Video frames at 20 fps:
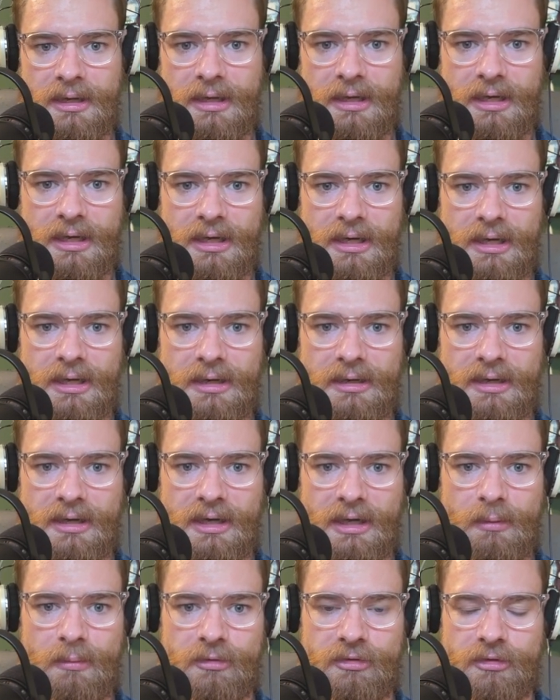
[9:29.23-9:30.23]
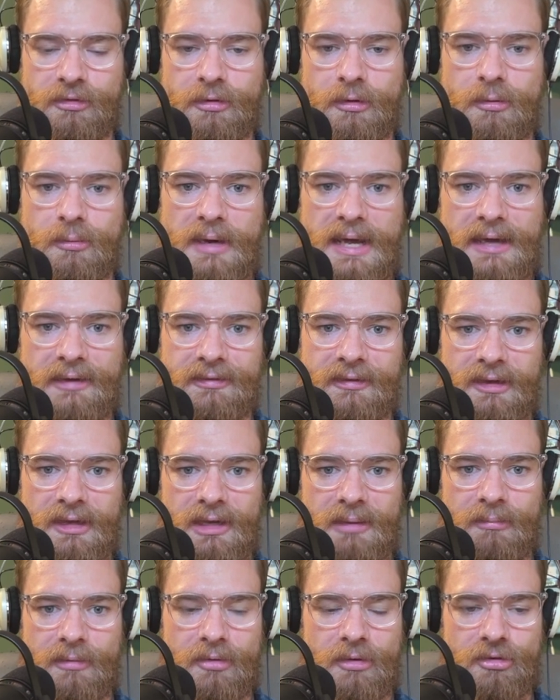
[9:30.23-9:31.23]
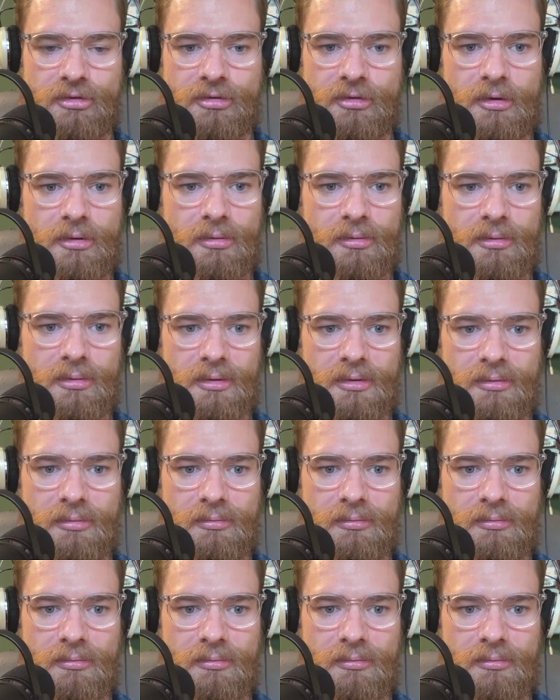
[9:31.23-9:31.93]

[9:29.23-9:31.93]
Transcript: and I was just harassing him with a choke,